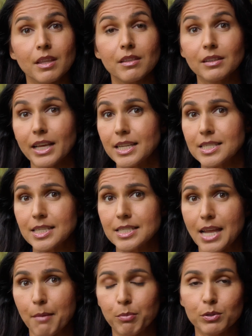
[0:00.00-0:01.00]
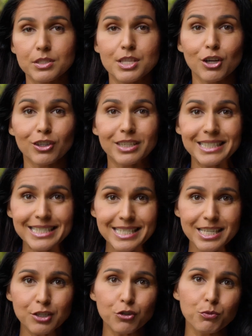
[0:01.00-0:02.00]
The latest example is their
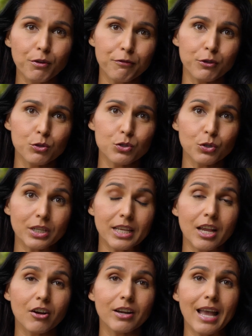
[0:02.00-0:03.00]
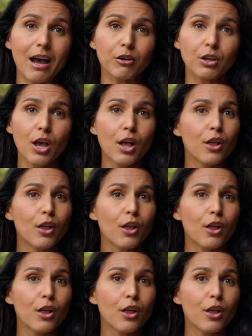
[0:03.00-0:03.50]
continued refusal to carry out